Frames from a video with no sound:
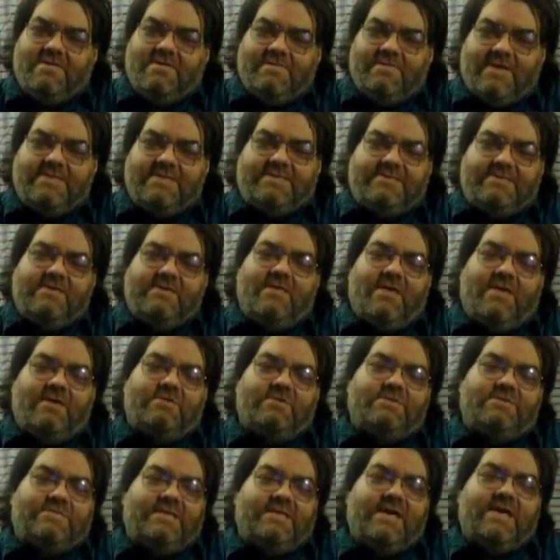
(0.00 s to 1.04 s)
They still
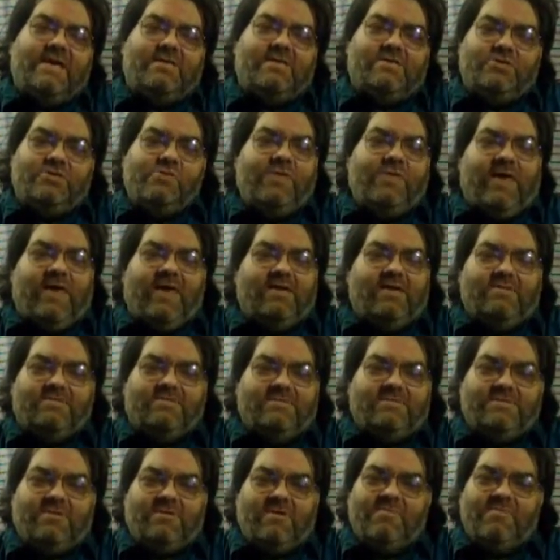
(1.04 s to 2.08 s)
understand that you can't
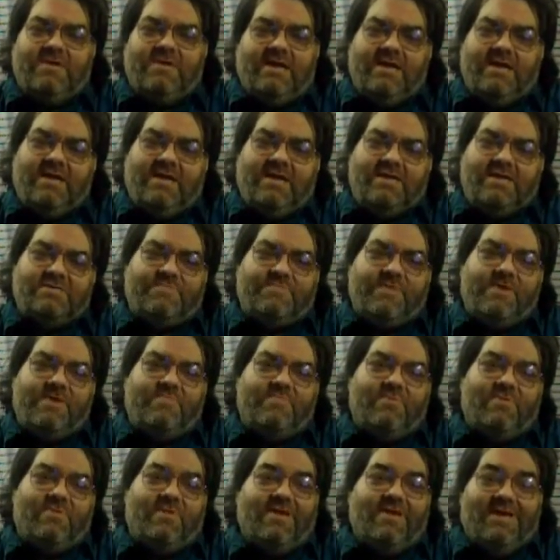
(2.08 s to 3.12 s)
discriminate against
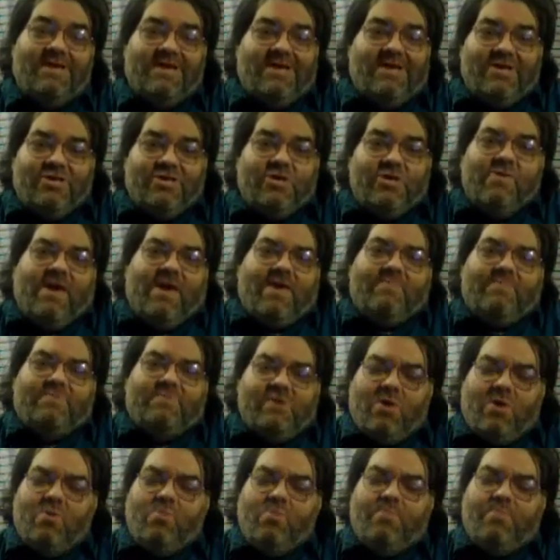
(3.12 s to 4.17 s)
people. You have
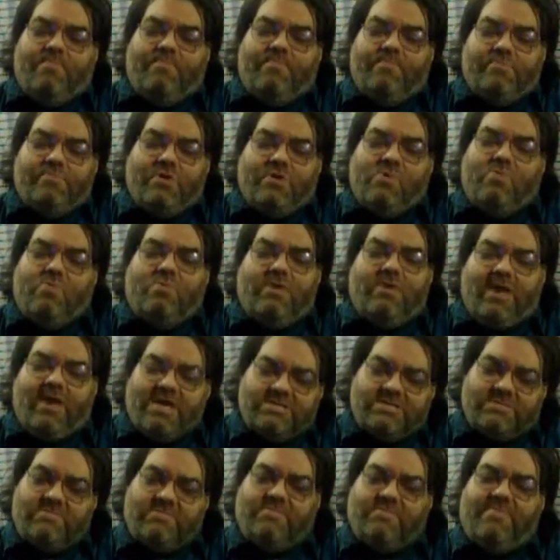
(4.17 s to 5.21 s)
no
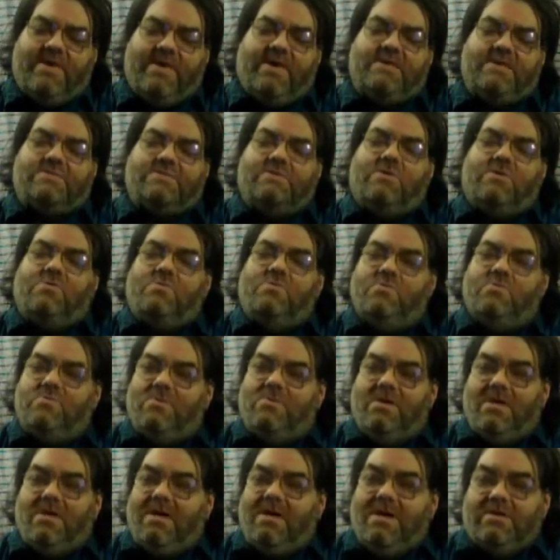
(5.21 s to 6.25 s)
customer base, no
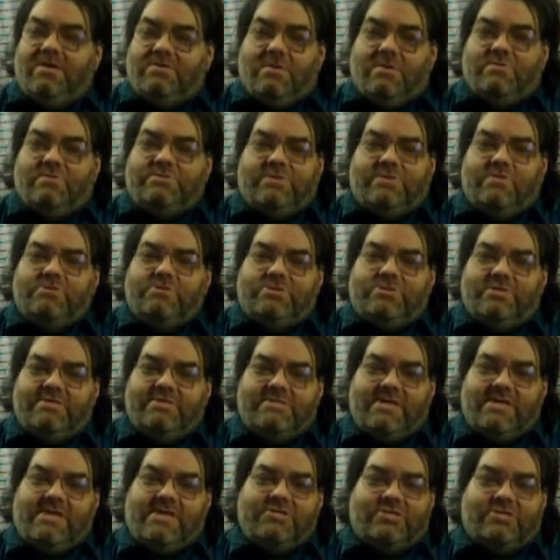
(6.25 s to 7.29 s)

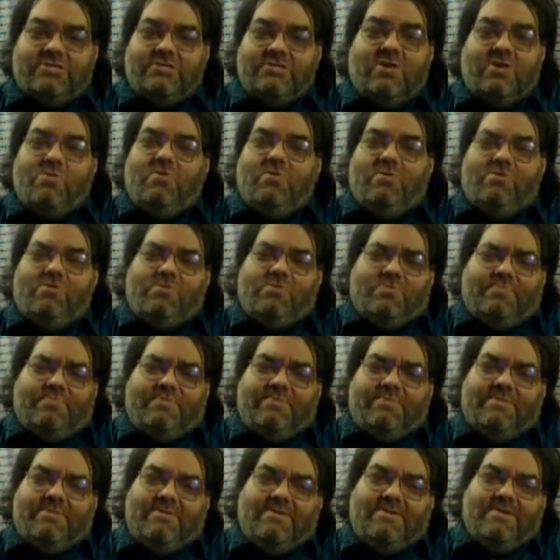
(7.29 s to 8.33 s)
socialization, no group.
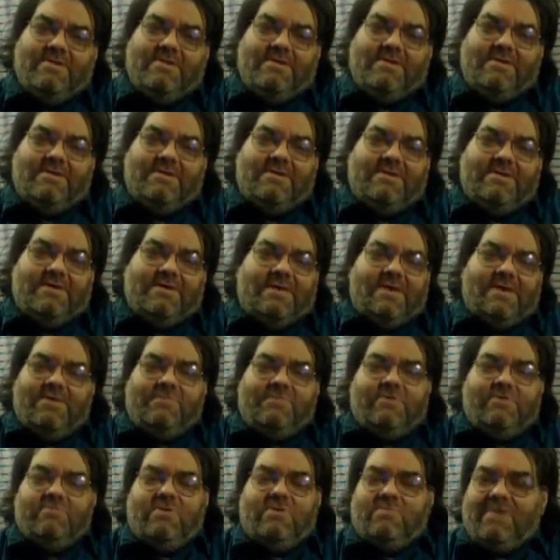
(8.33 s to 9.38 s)
And
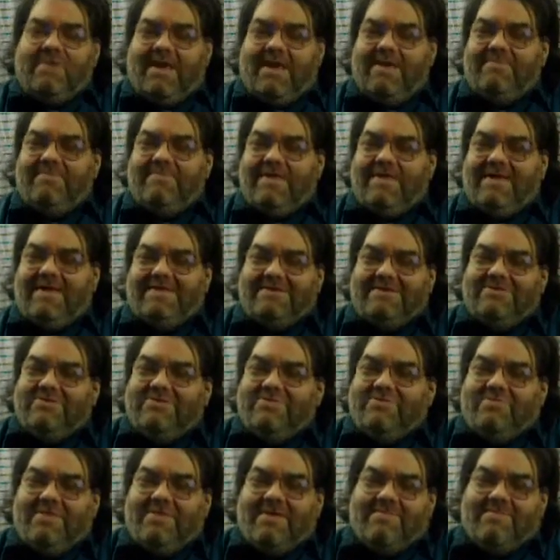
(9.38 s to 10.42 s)
if you don't have that, then you
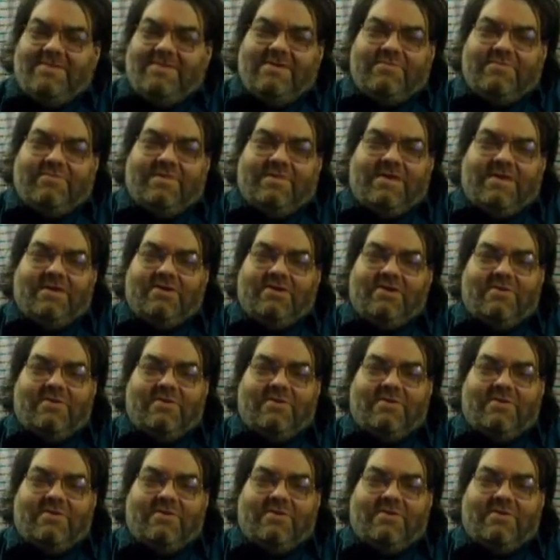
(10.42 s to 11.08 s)
don't have anything.